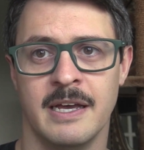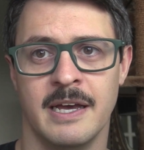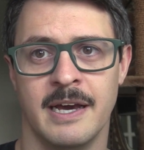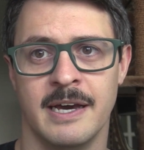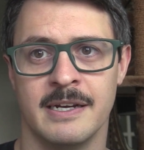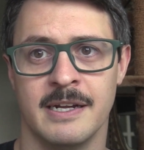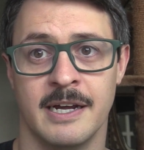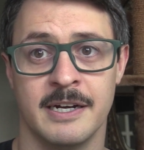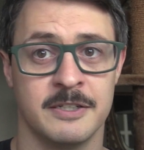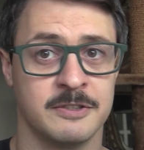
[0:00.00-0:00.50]

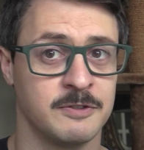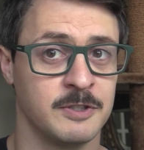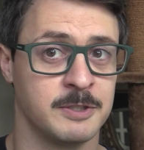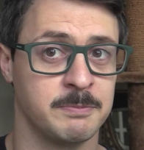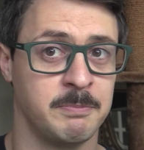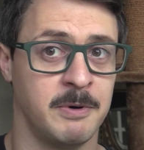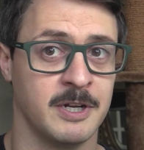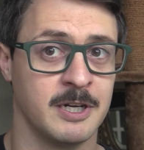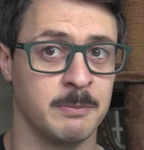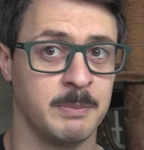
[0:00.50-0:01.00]
And I just
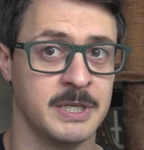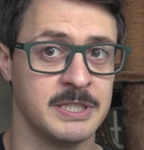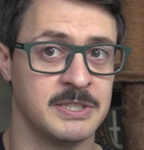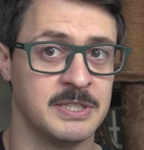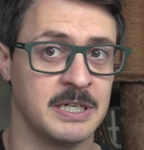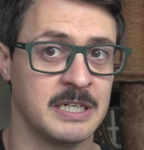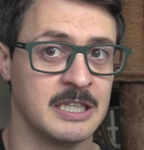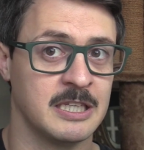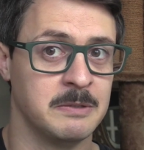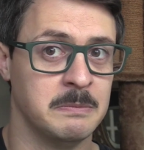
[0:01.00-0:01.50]
responded by
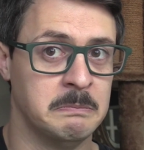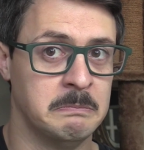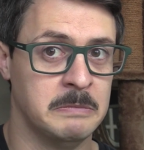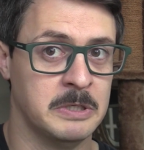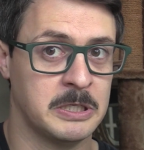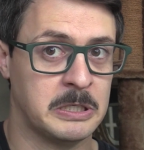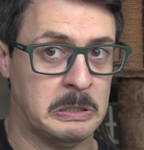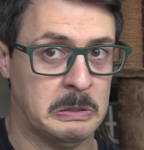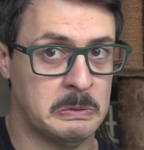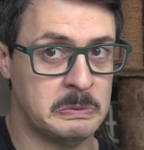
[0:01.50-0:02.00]
sending
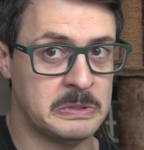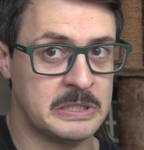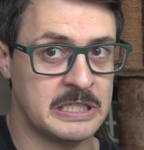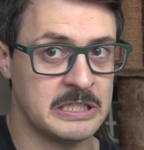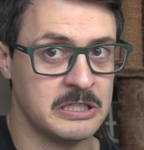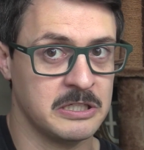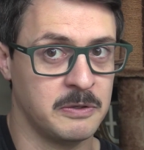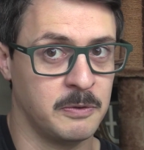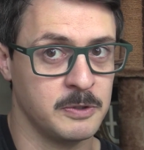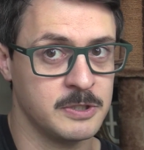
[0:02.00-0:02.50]
them a code to
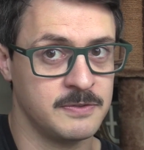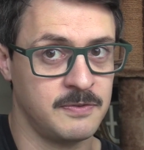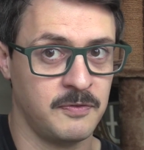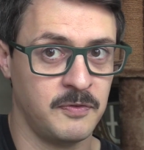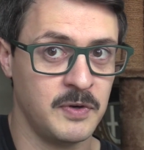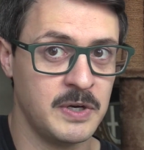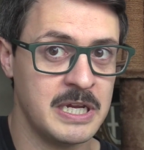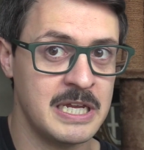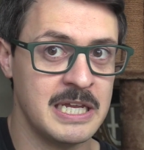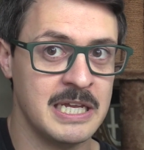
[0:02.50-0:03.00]
get the course for
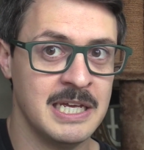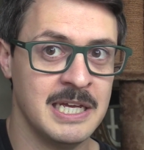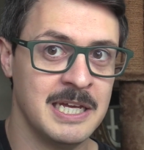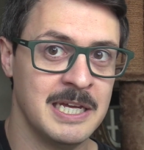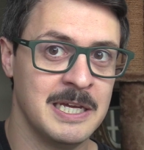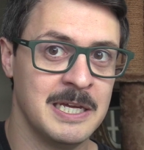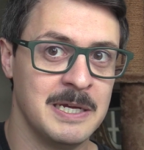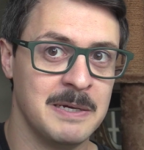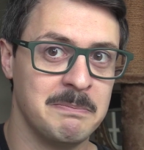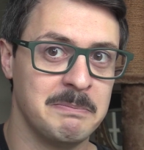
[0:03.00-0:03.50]
free,
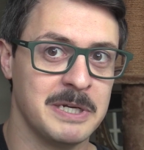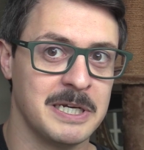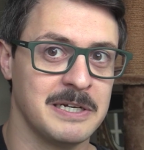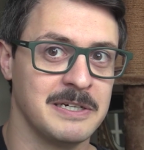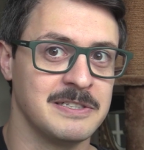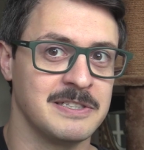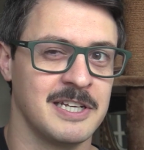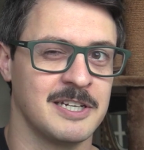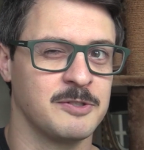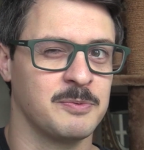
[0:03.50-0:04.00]

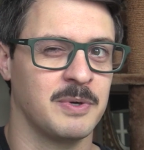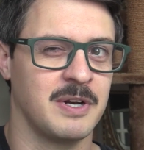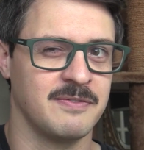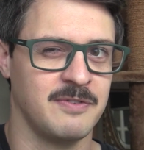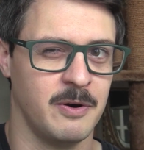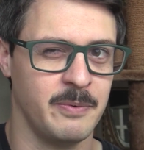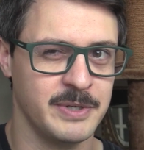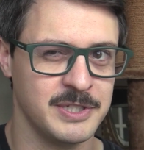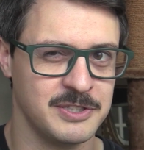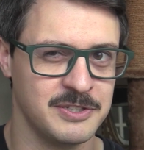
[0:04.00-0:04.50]
because that's what
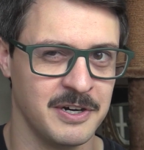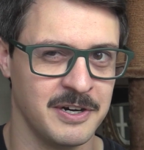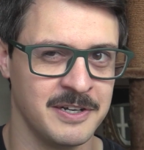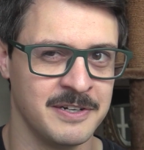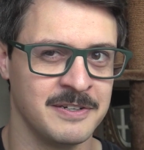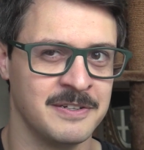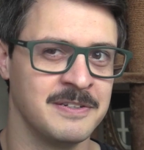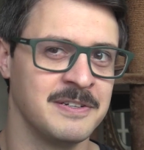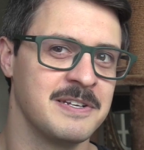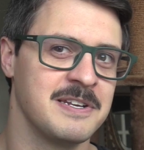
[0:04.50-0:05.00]
I've always
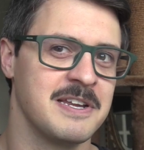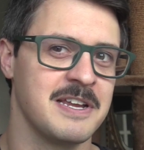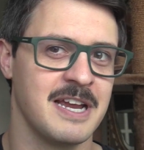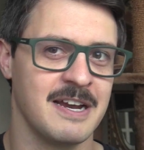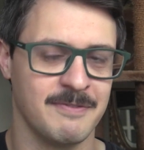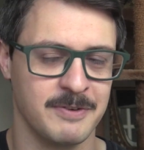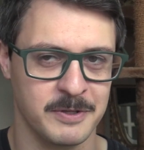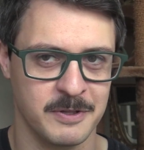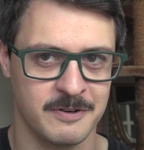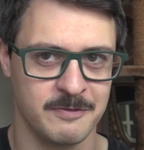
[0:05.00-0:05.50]
done
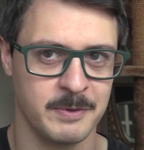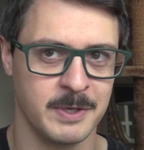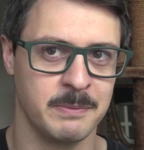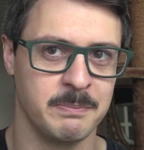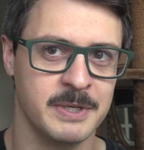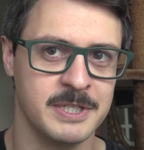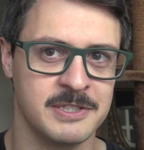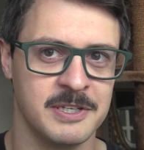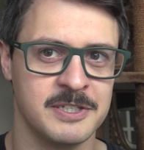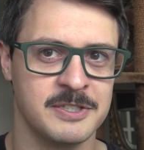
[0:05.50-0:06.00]
every bit of
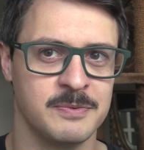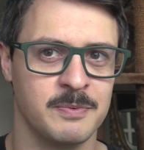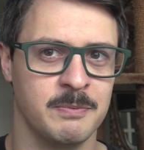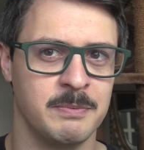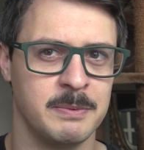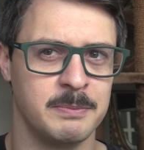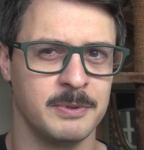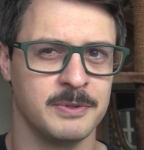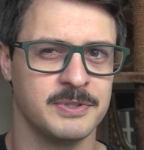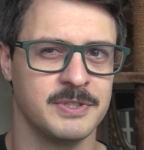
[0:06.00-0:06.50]
in business.
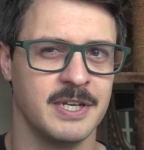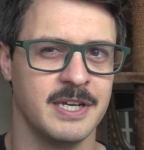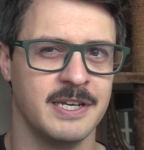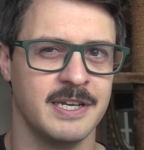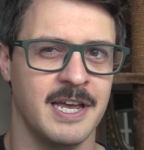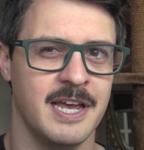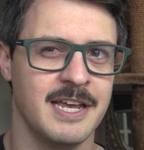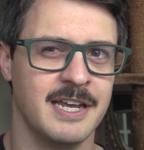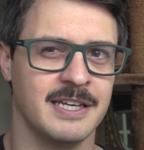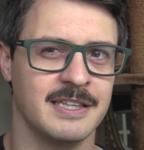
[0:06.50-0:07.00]
When people
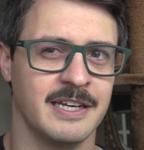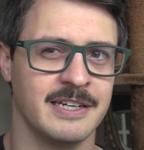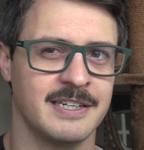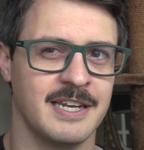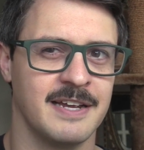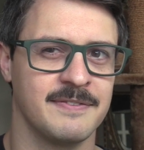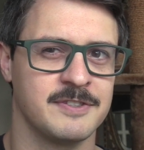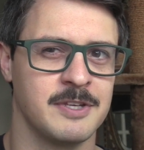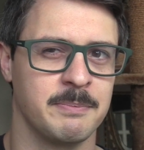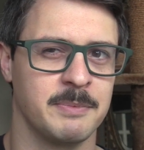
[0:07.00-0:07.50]
say, hey, I'd
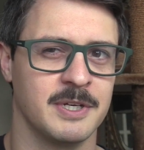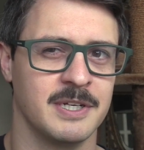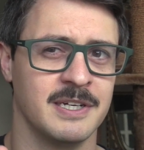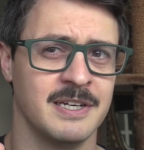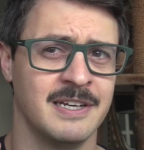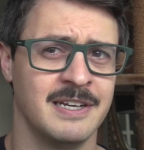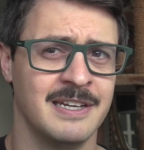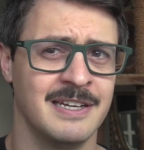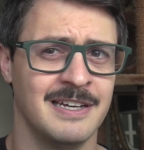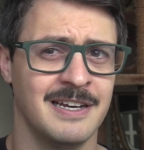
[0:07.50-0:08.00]
like to have
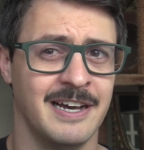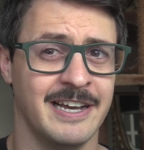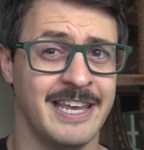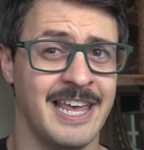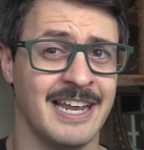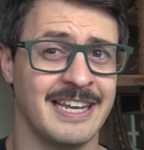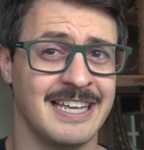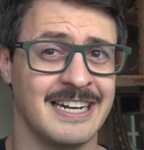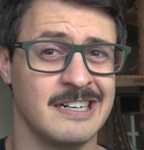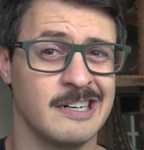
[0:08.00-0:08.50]
something, I
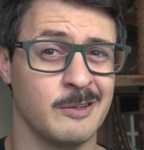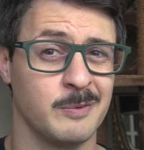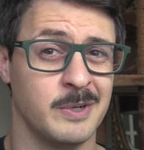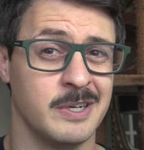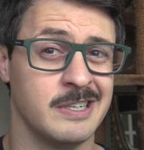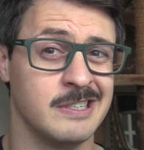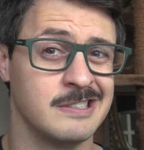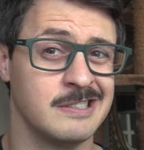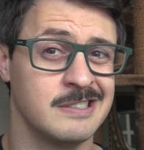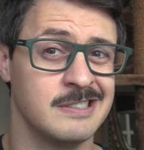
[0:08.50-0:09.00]
can't get it
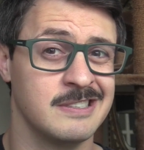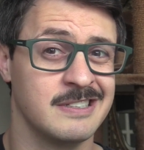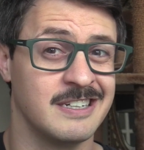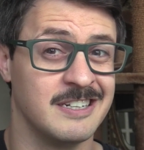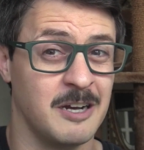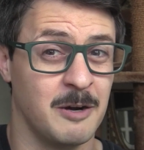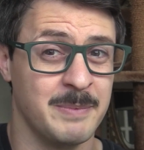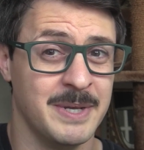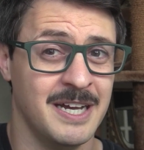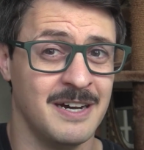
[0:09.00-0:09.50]
otherwise,
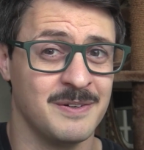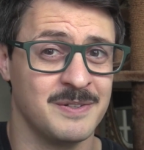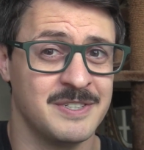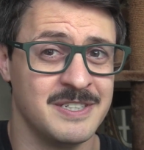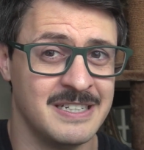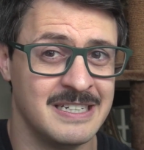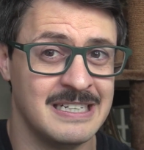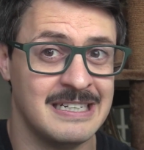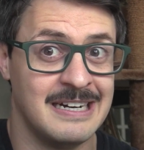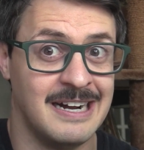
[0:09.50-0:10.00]
could you help me
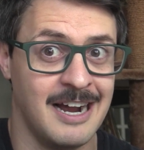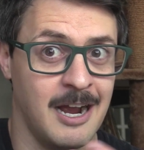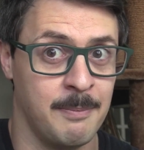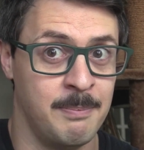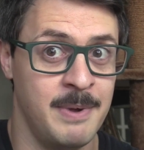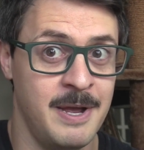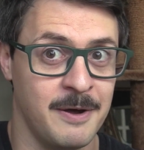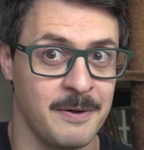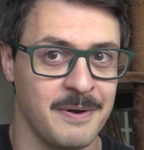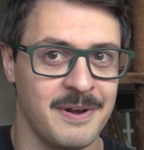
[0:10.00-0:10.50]
out? I
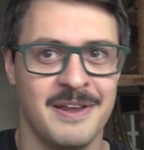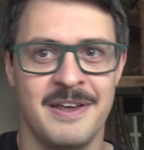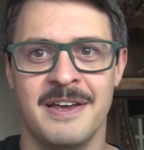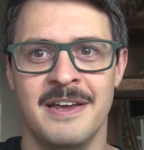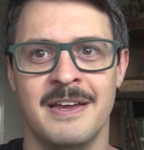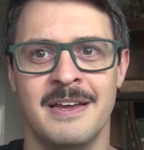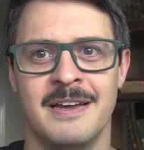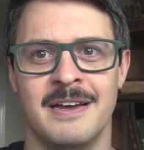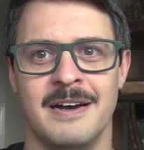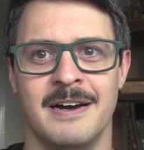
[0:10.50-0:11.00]
help them
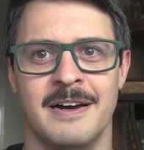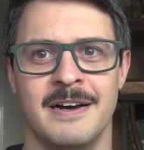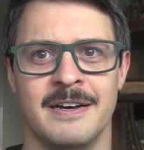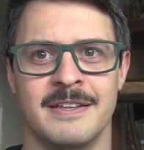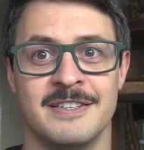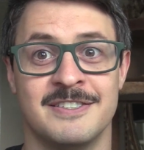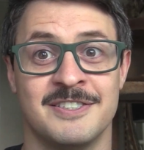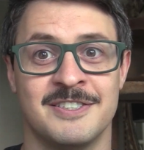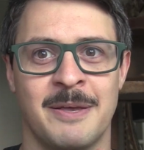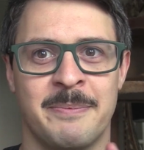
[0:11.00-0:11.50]

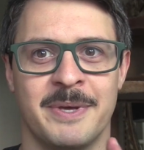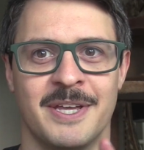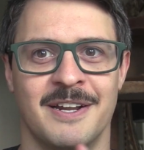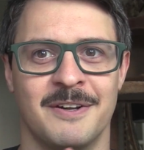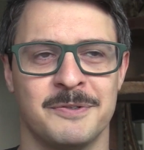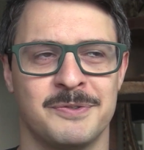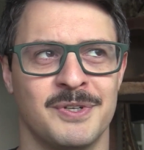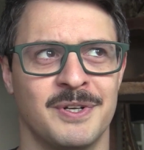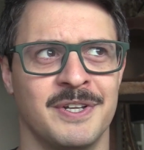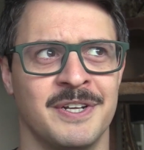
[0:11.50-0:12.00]
out. This is something
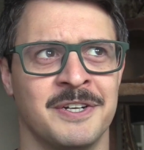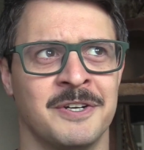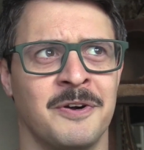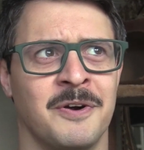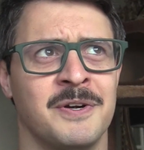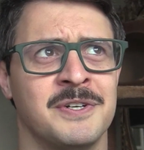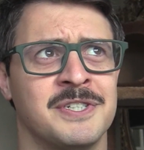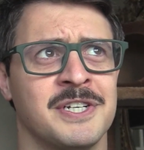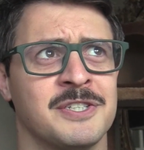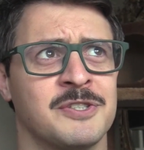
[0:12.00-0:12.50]
I would certainly
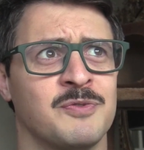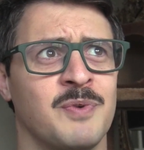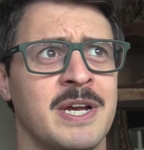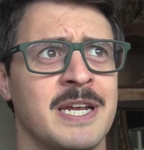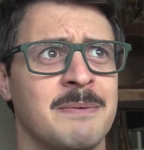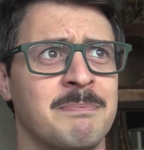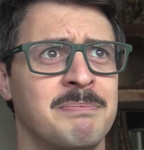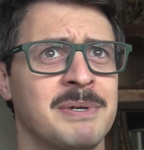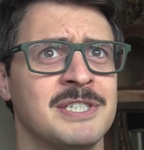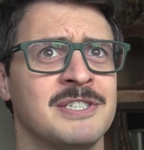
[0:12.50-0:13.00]
encourage as
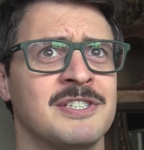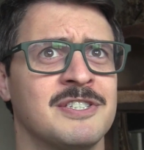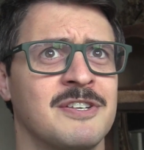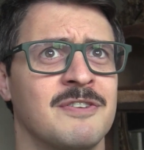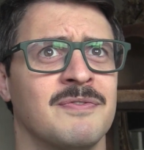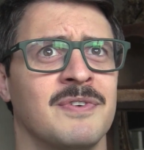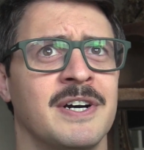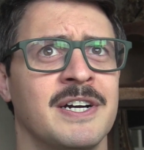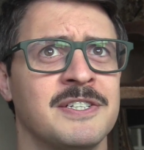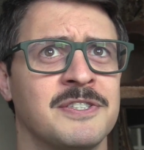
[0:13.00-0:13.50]
great business
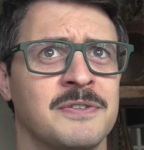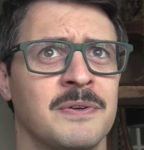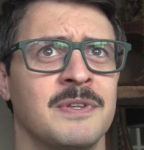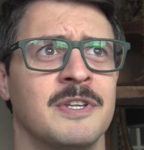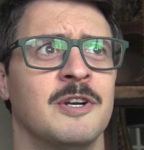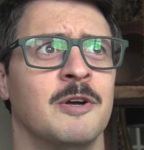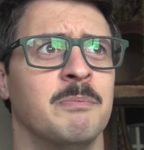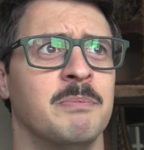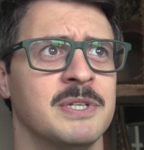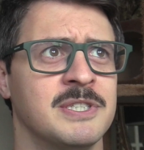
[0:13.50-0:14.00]
advice.
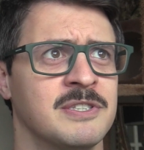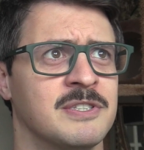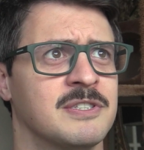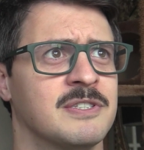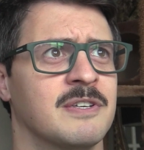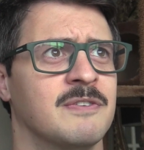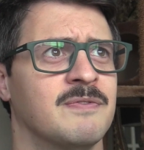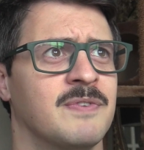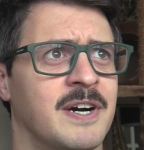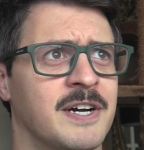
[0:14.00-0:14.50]
Certainly no
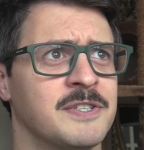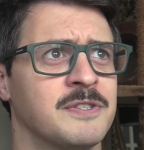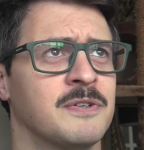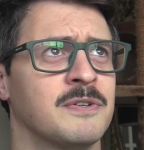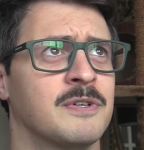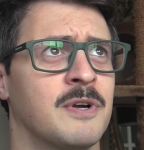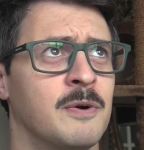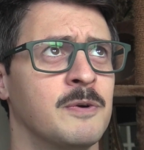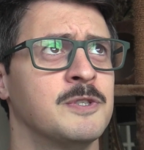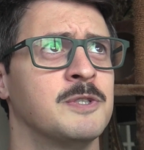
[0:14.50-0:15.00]
business
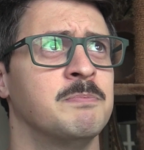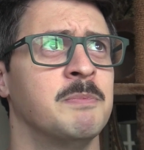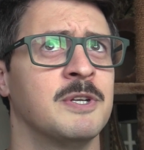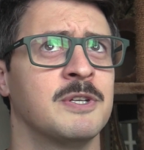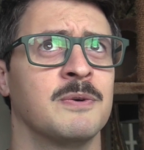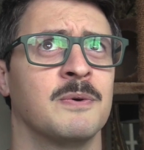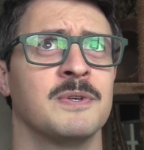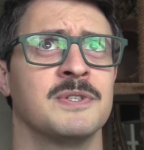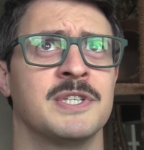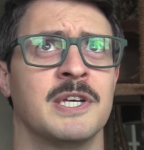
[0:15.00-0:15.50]
advisor, coach,
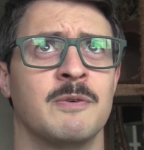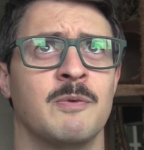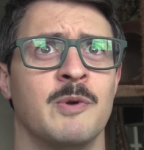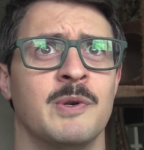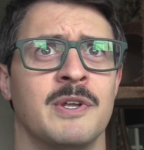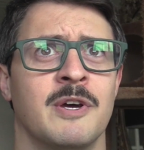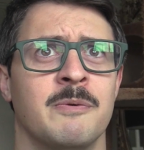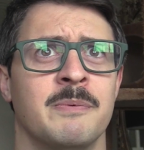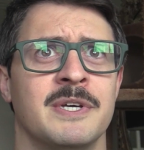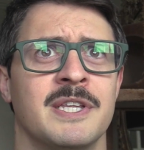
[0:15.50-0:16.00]
mentor, etc.
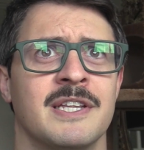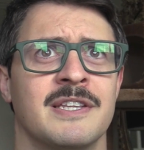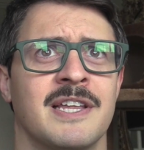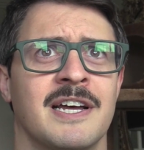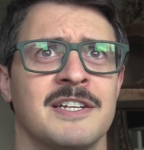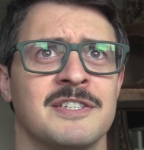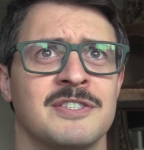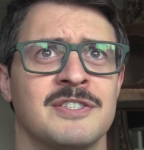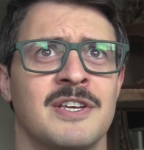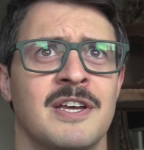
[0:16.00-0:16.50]
would tell me that
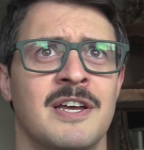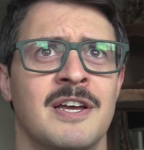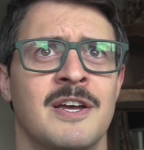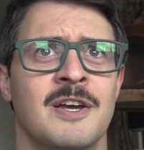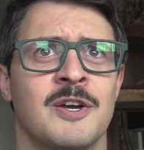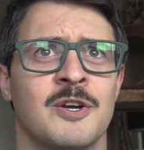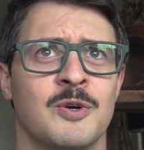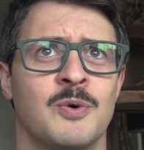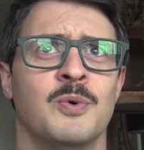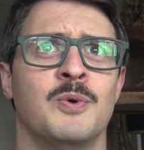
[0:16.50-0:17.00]
that's
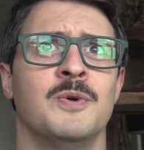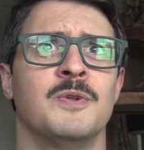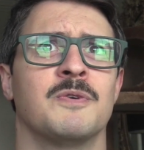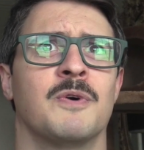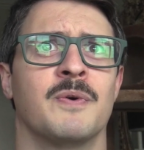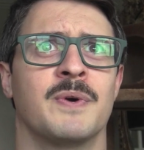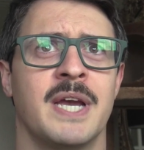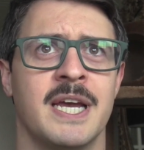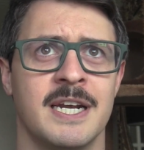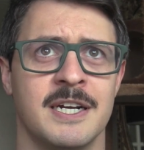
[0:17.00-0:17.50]
cool
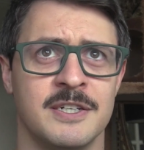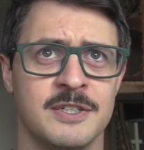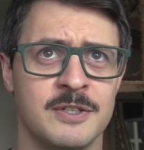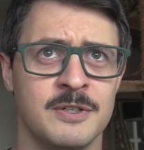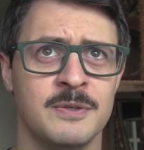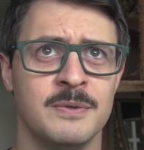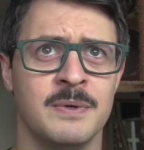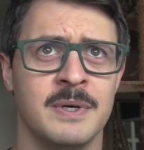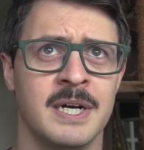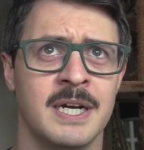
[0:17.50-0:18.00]
or okay to
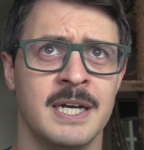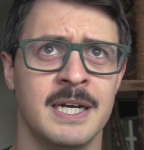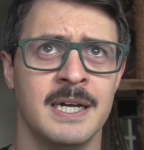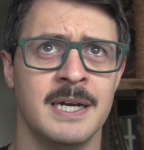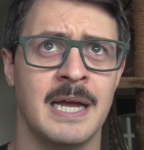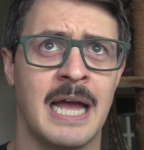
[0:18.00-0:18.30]
do.